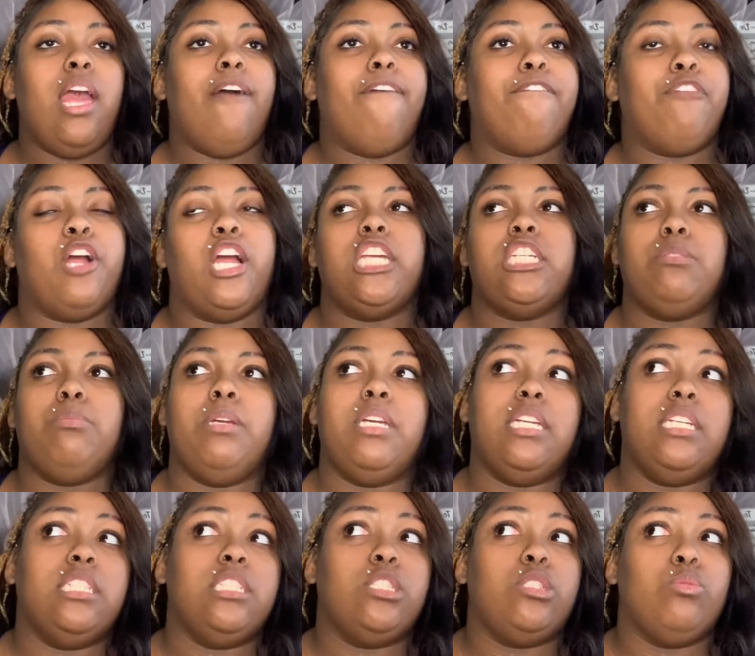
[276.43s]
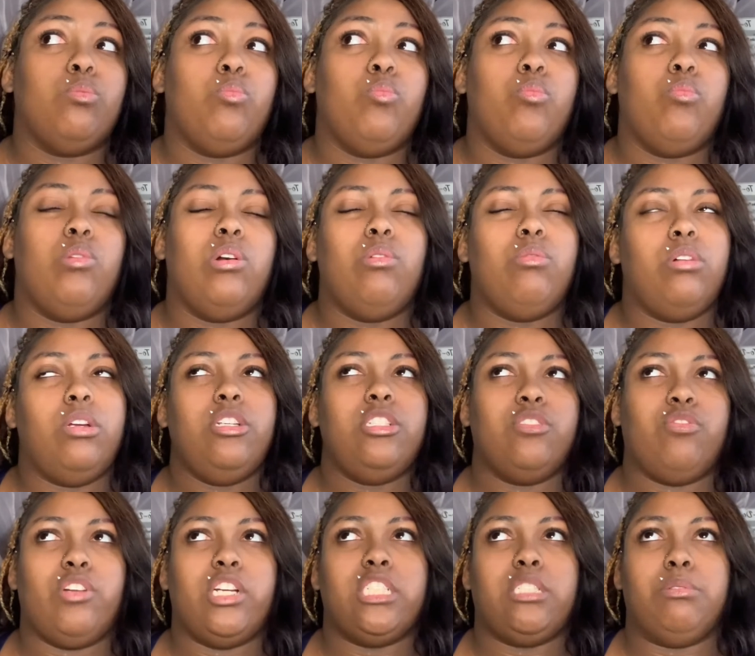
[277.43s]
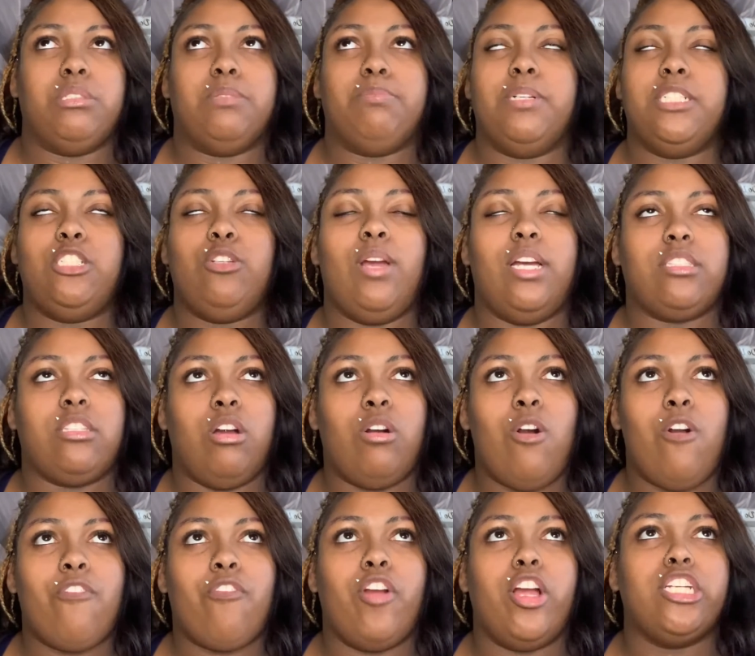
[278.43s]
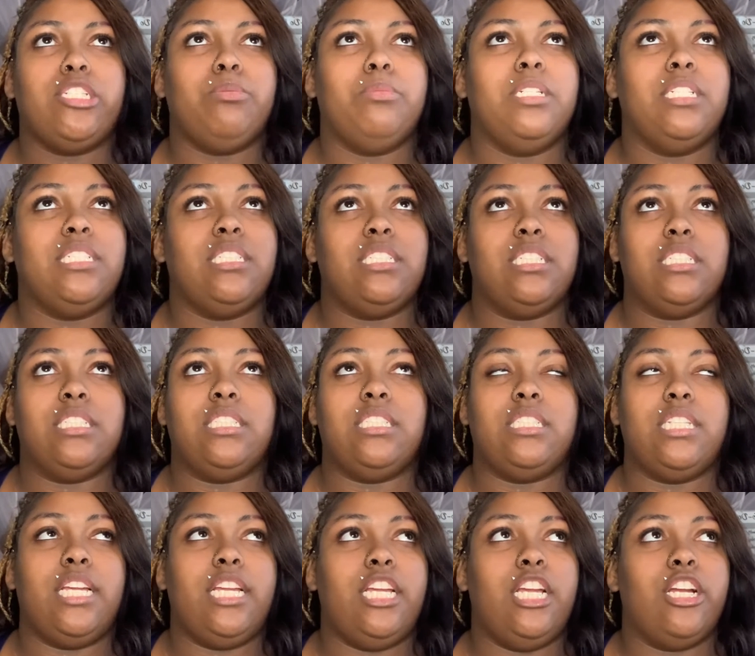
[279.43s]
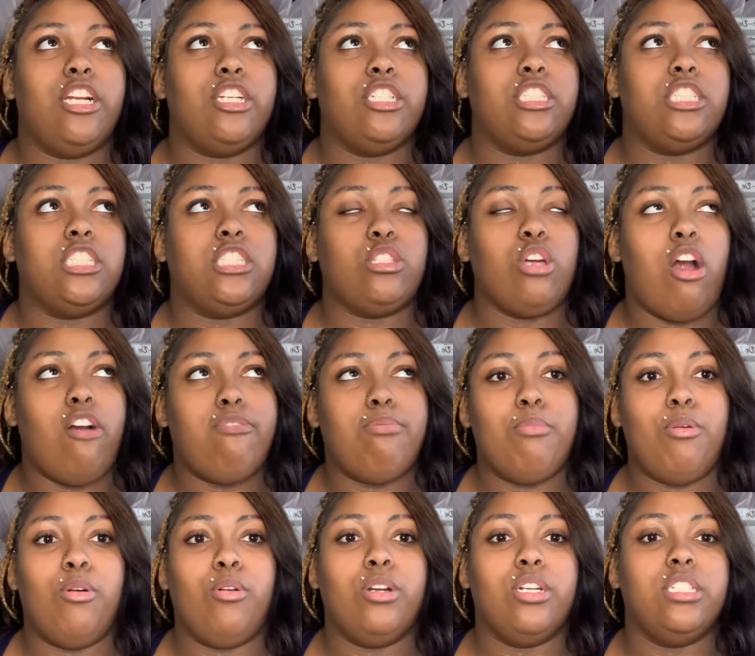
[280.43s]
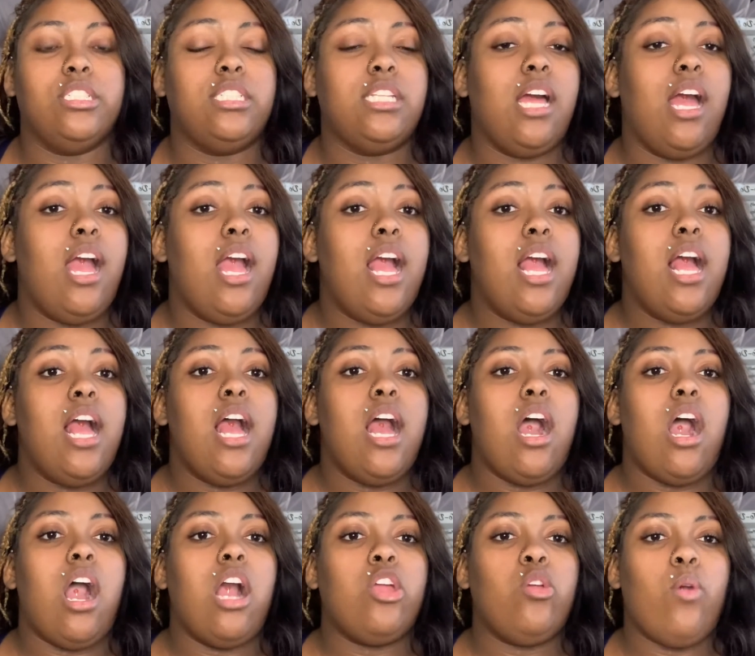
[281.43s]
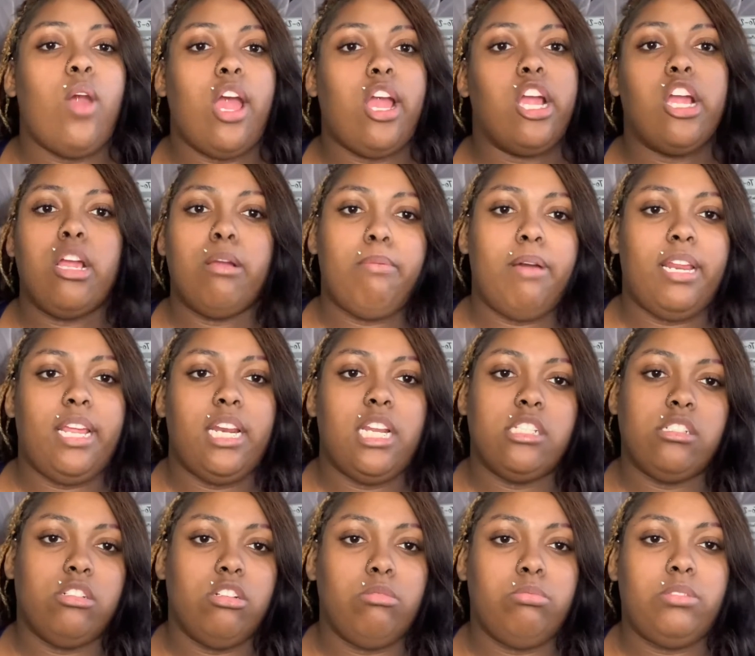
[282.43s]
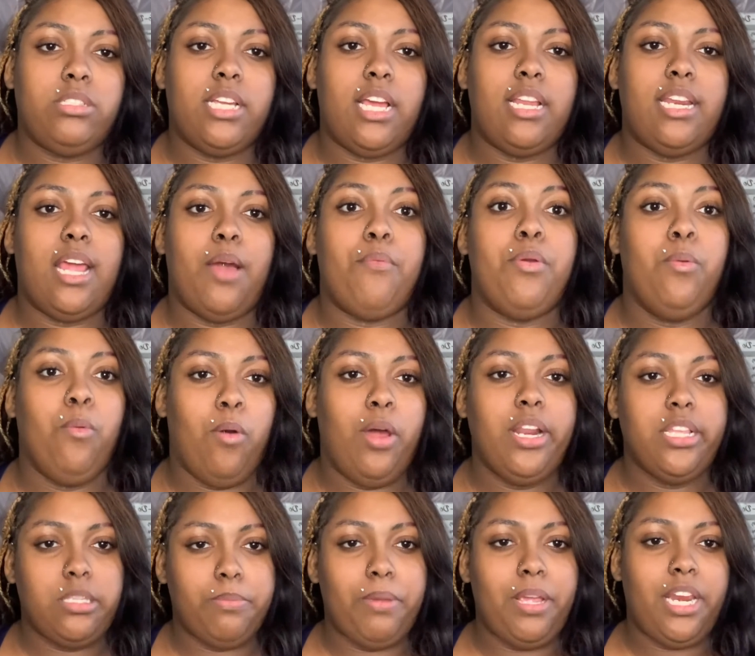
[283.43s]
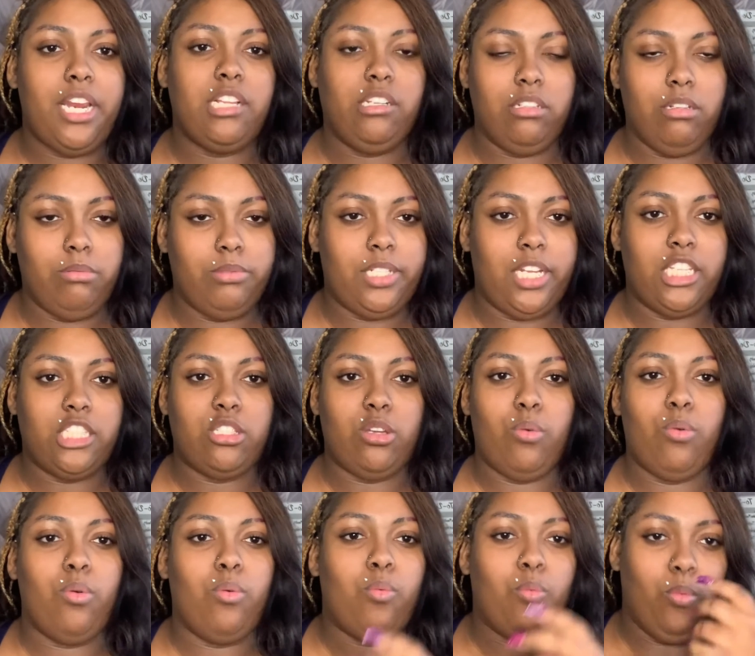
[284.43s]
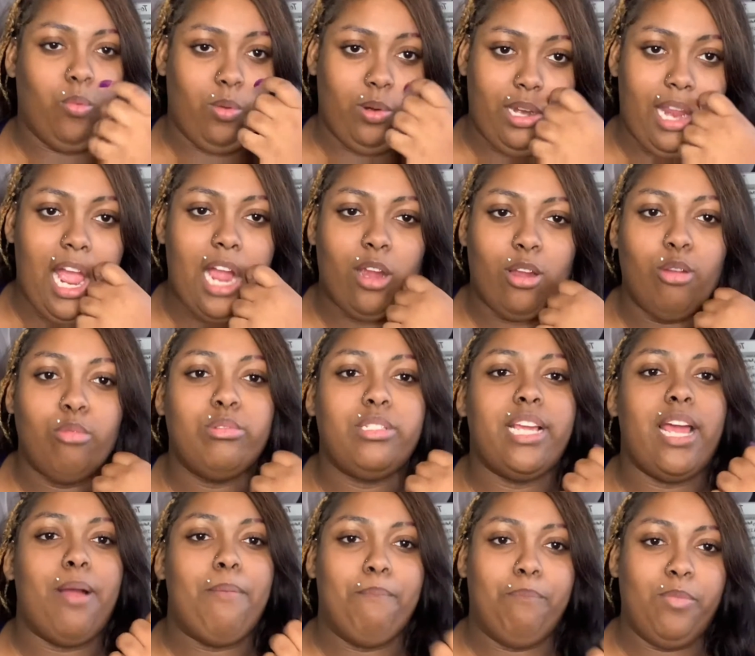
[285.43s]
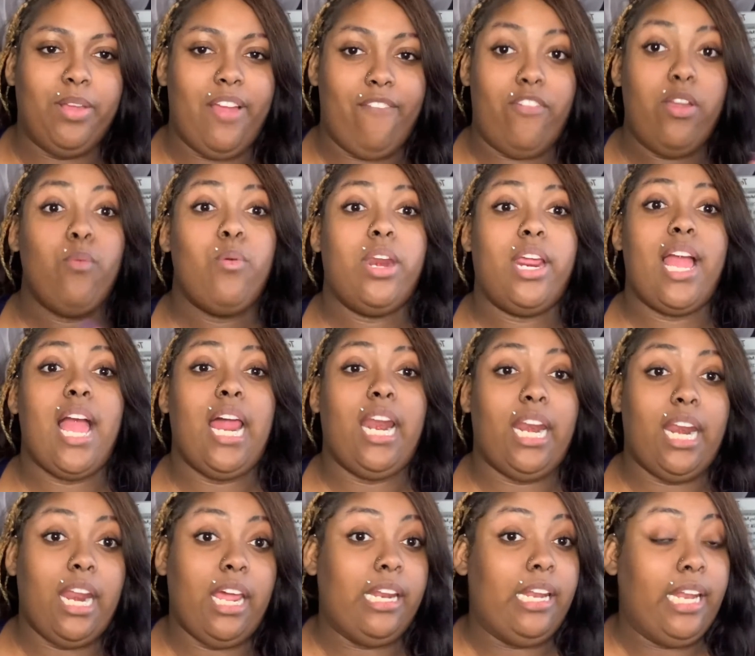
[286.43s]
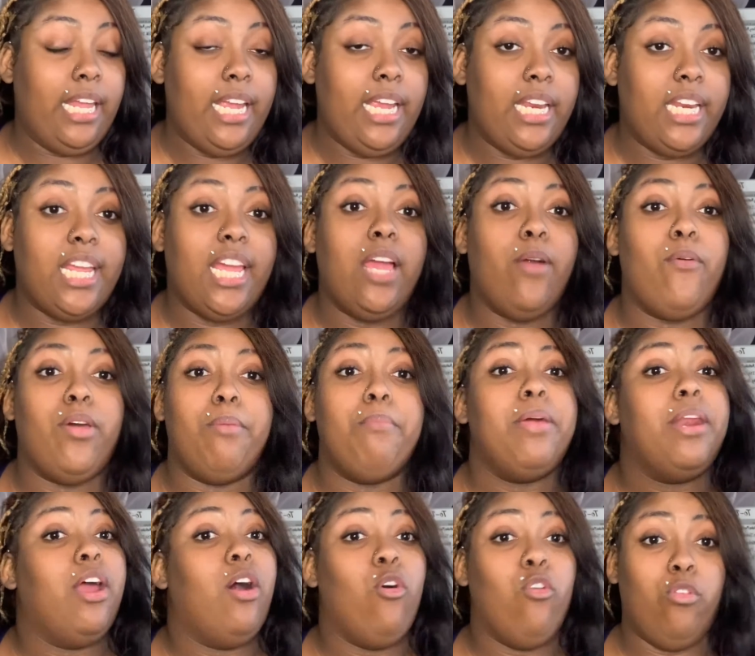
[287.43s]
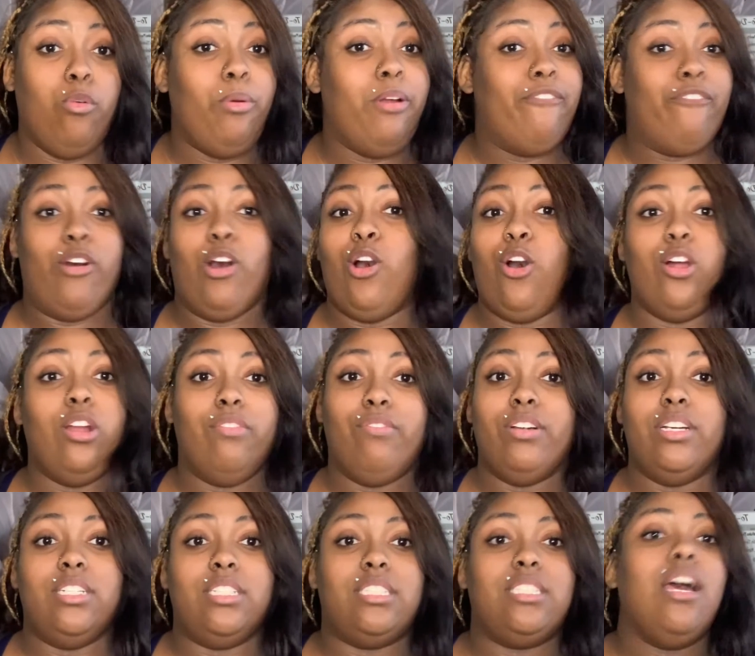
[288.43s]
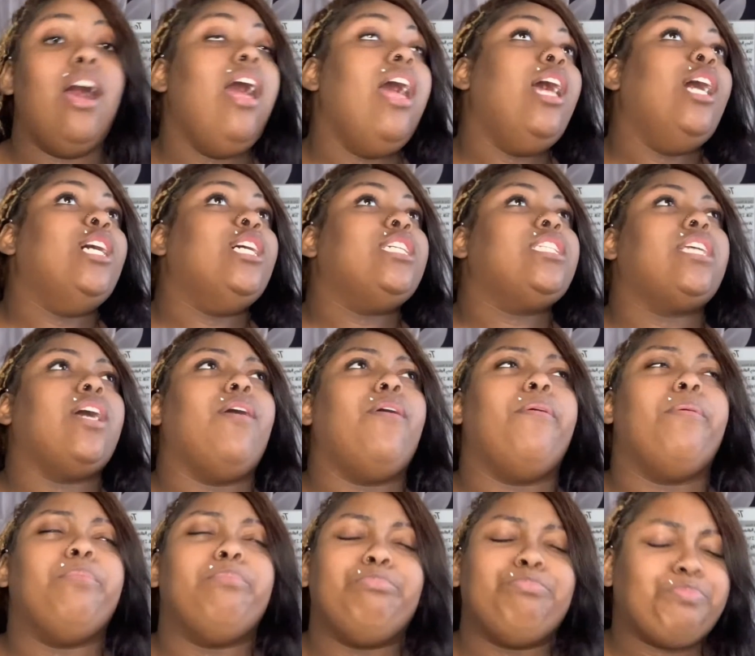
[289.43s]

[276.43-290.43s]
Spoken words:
Freshmen, we was freshmen, but you had the whole freshmen, the seniors, the sophomores. You had everybody in this group chat that we wanted to be in this group chat. So that group chat, if it would have got linked, it would have been over with for all of us. So